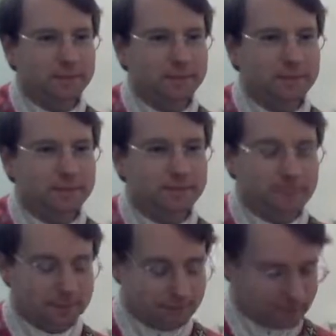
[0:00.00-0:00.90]

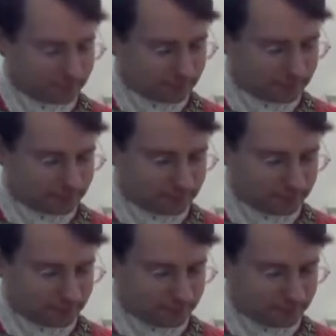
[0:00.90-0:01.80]

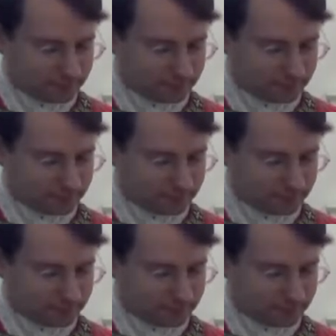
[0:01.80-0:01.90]
Nobody speaks.